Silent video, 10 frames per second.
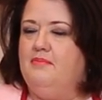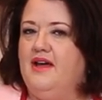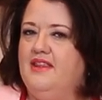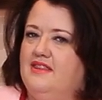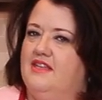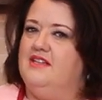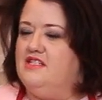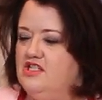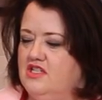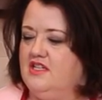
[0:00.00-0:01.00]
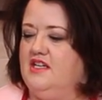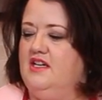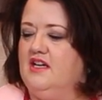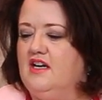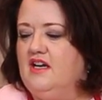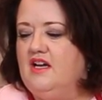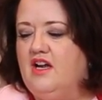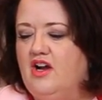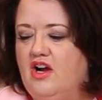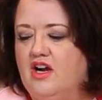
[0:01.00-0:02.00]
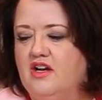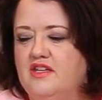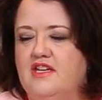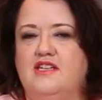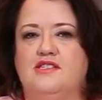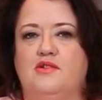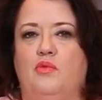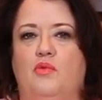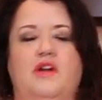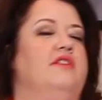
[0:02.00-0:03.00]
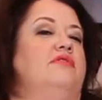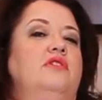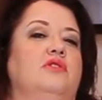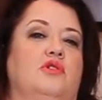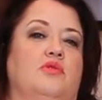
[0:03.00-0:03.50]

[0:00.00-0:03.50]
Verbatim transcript: but the addition here are these wonderful